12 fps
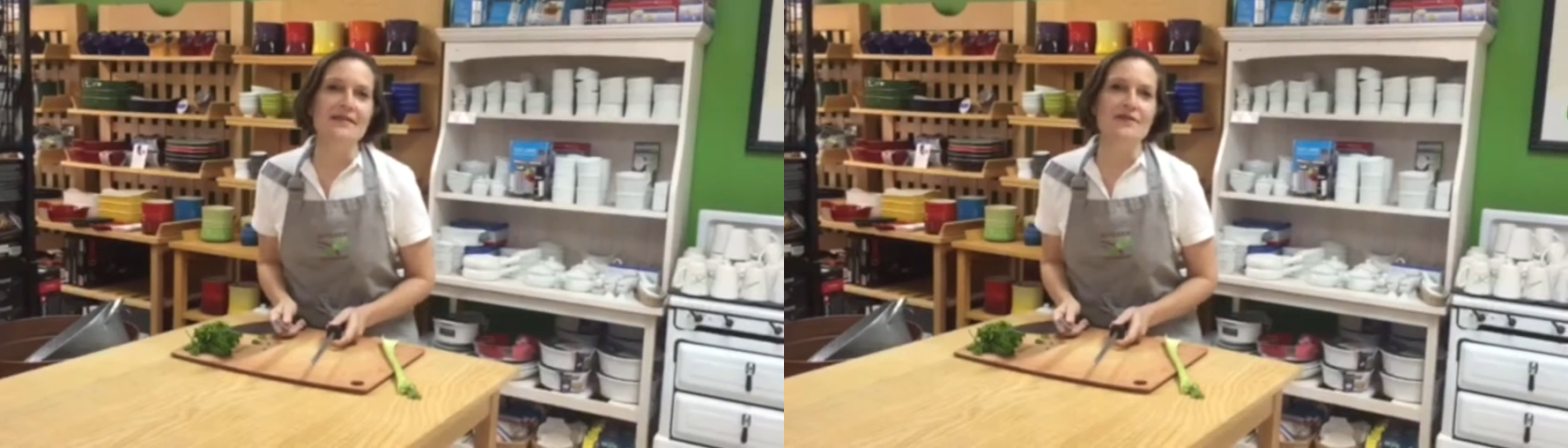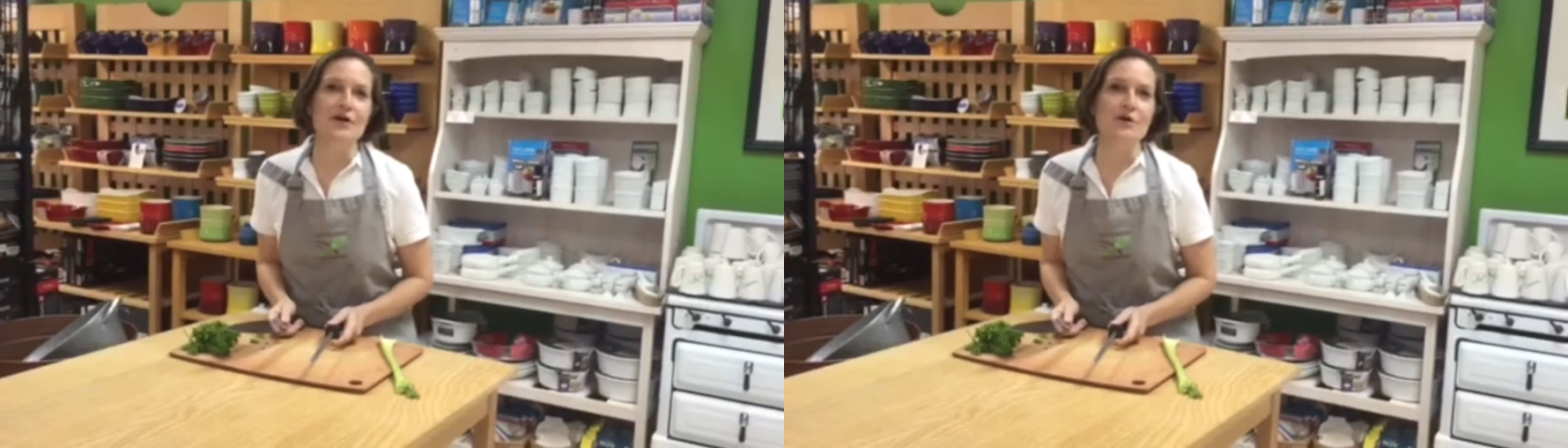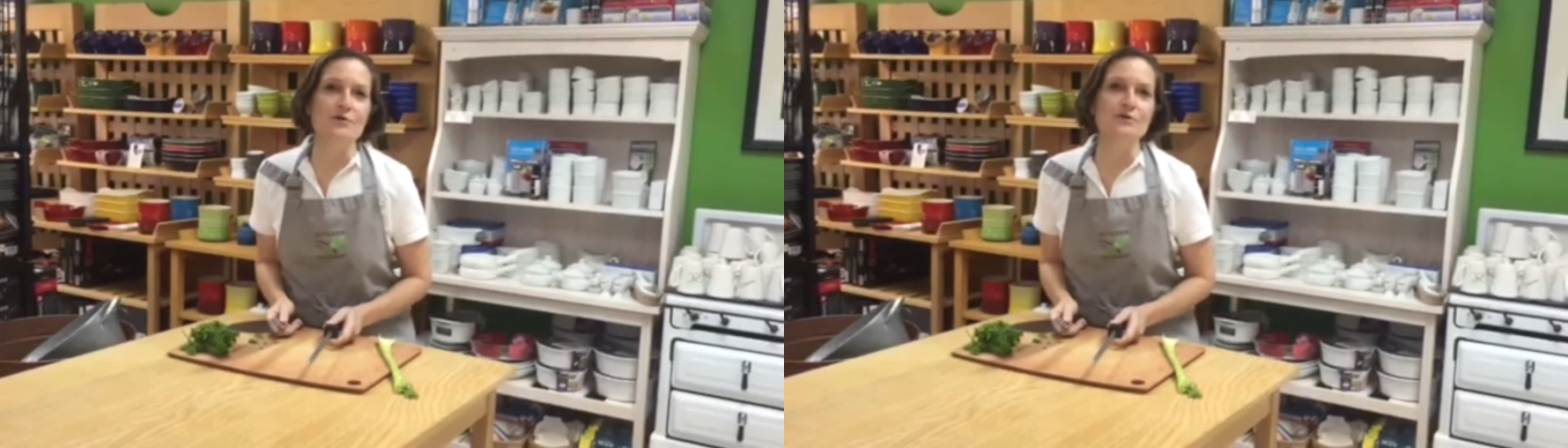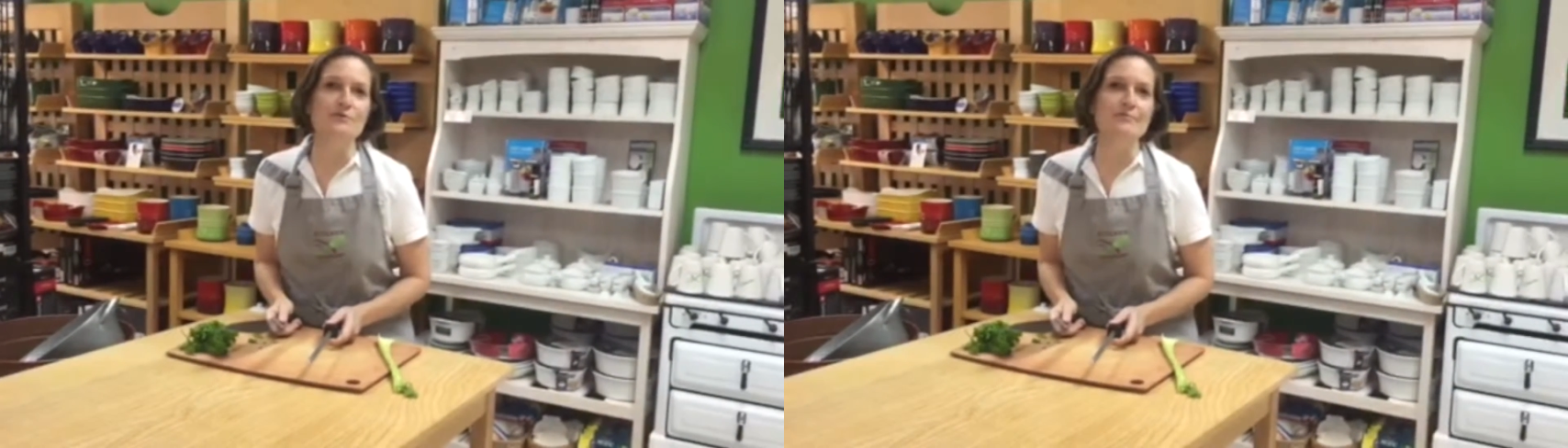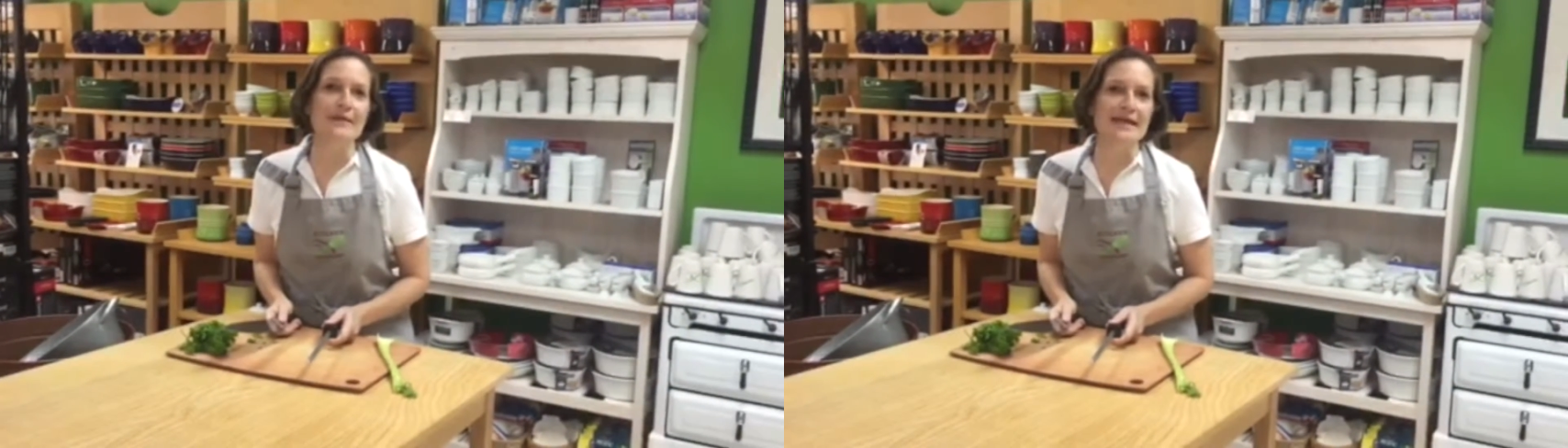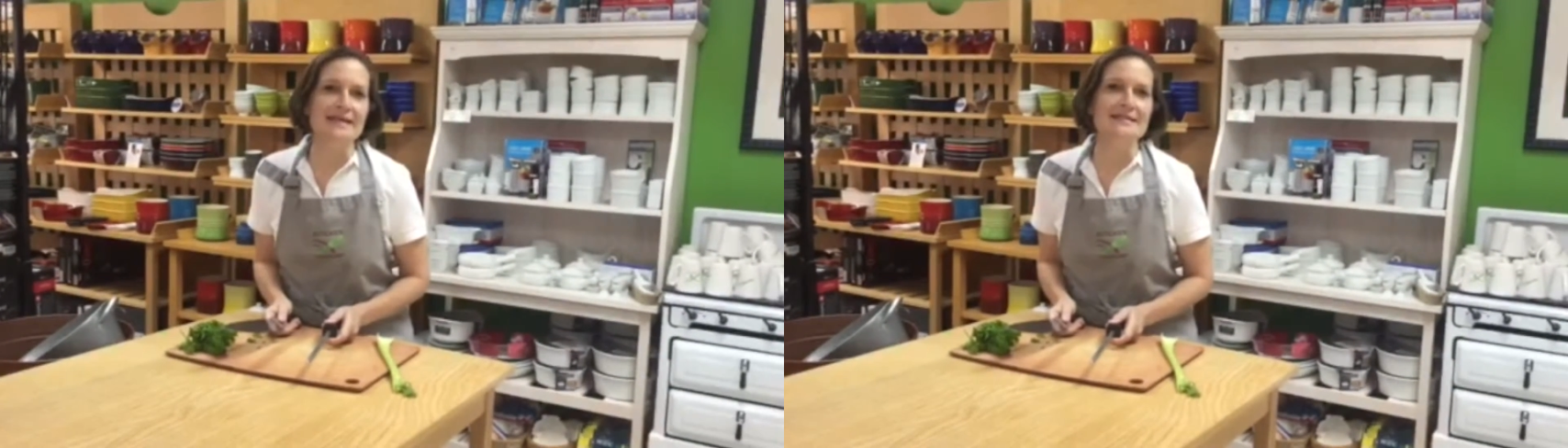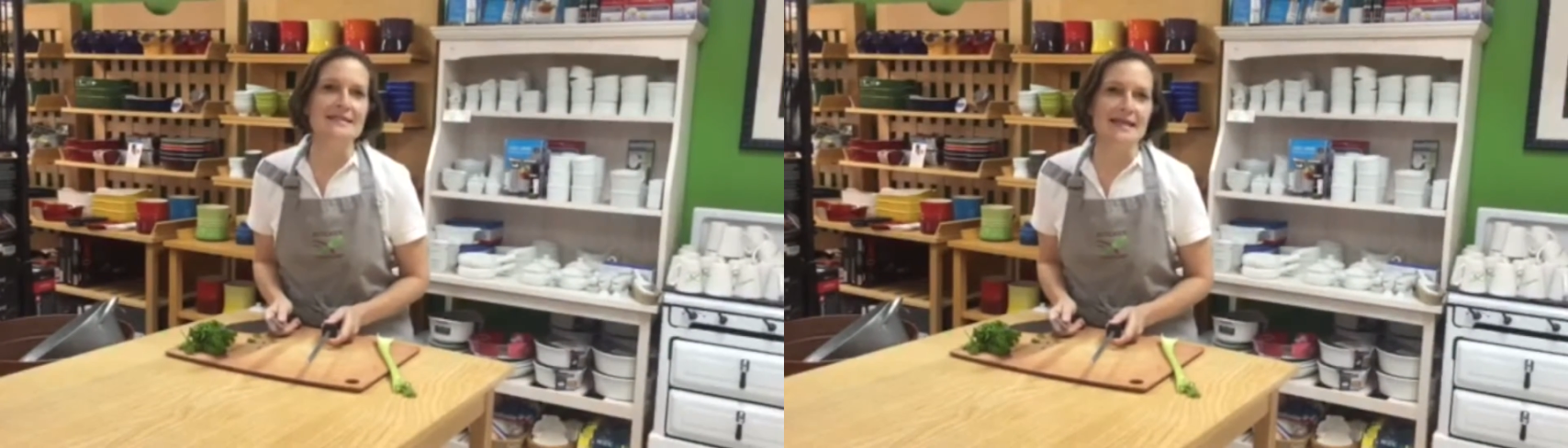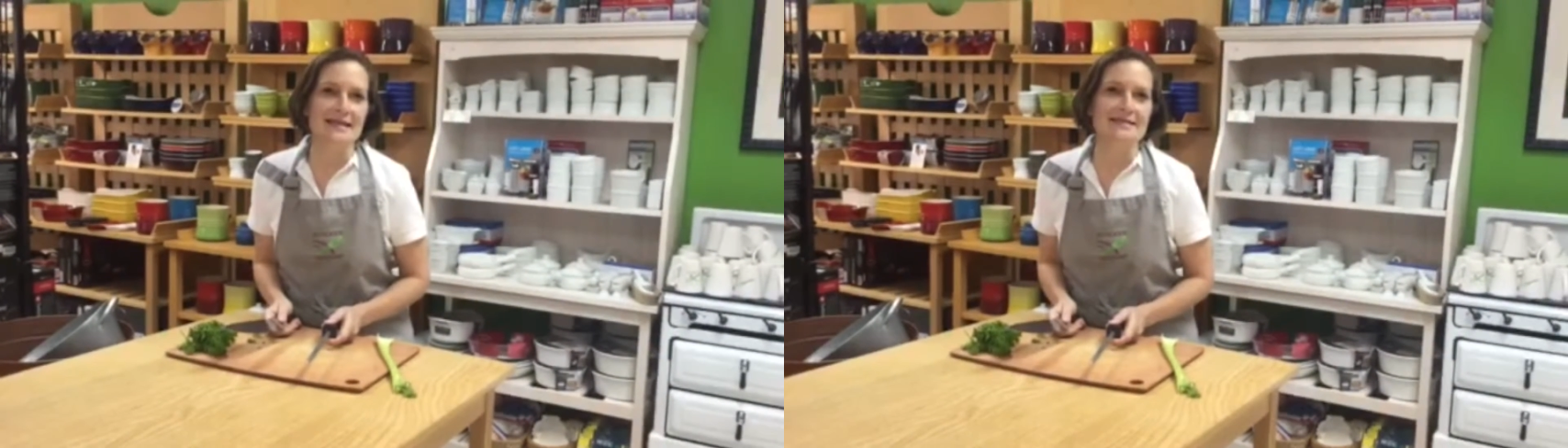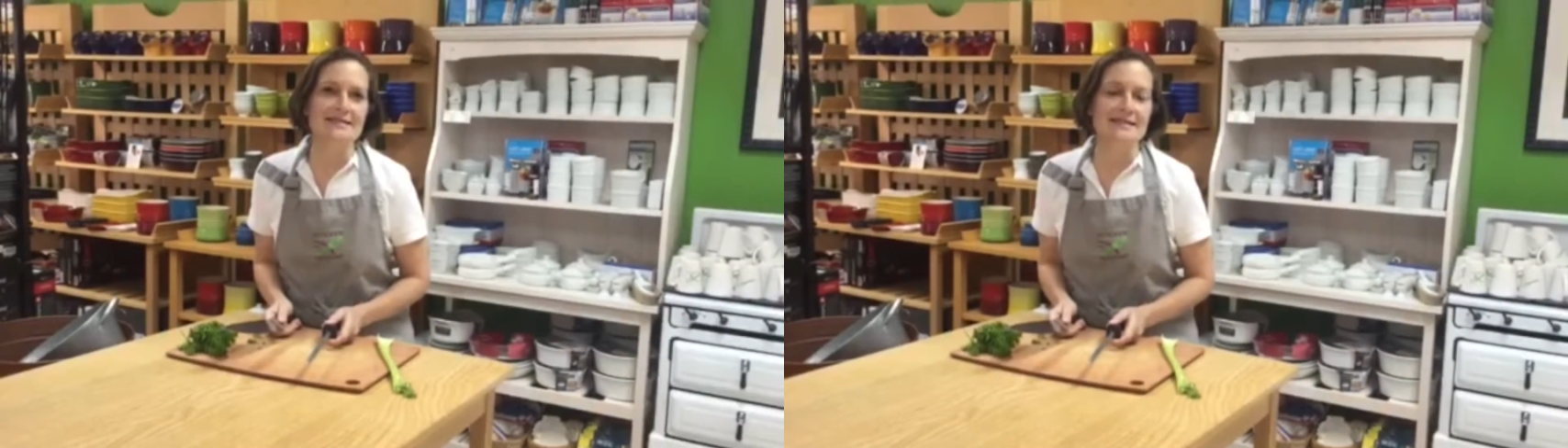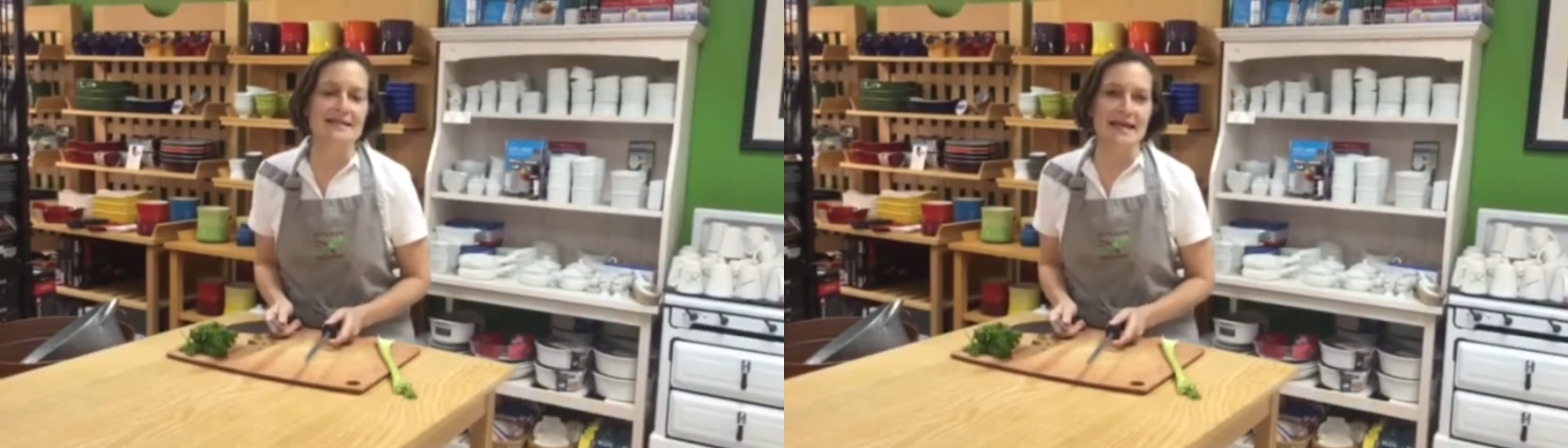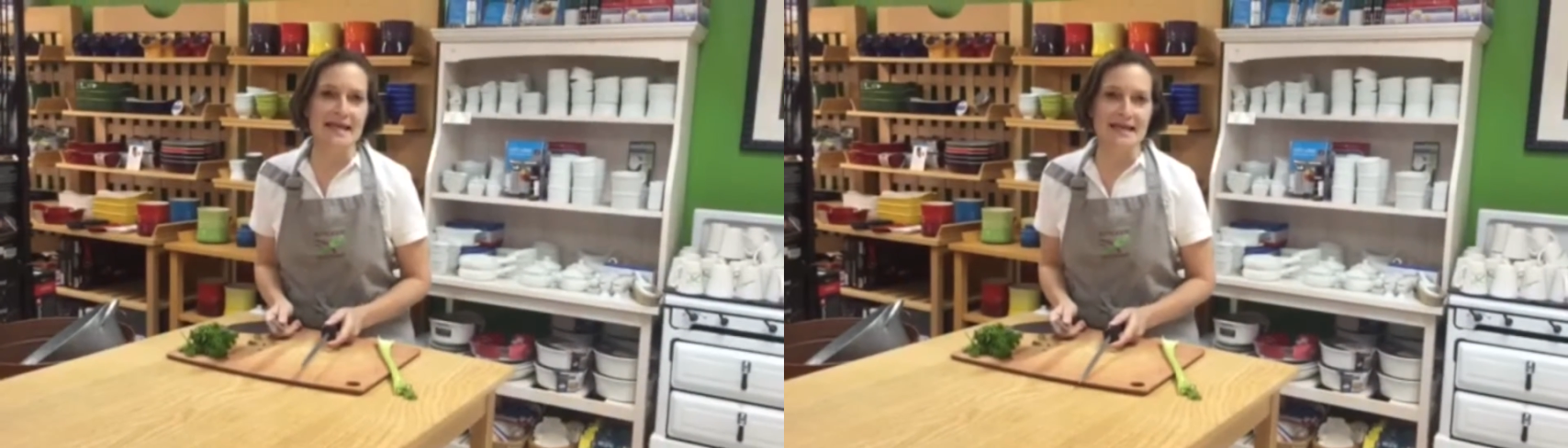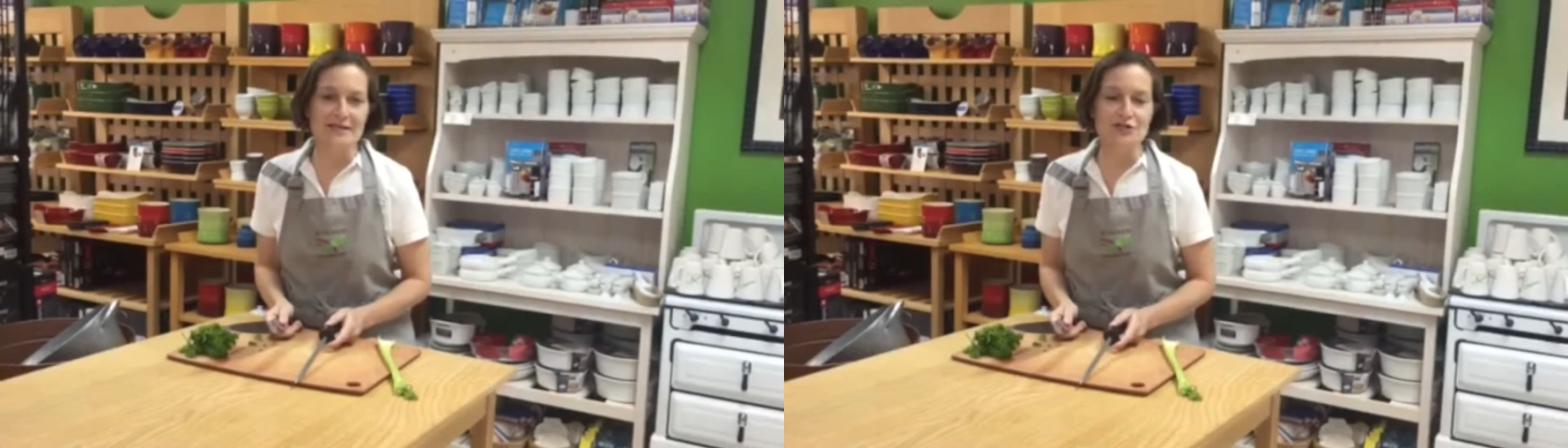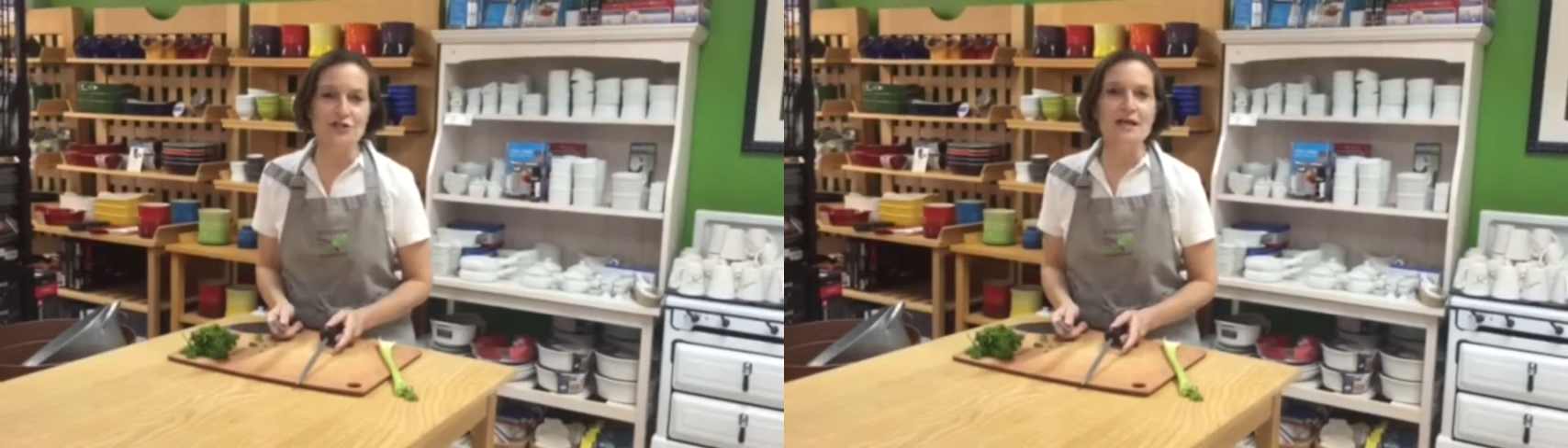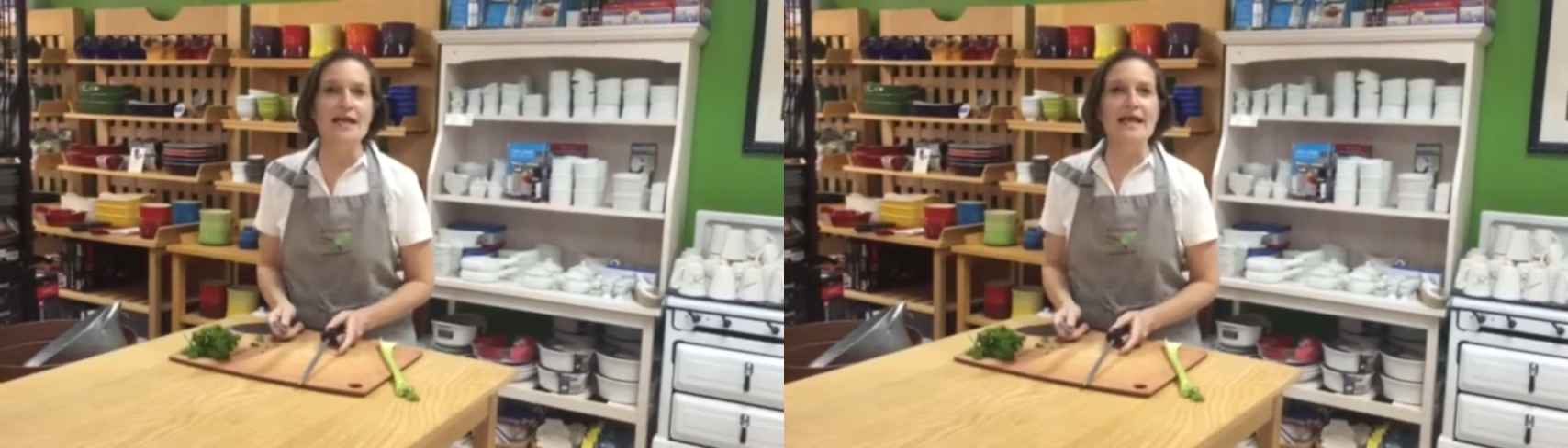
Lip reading: The honer maintains an edge,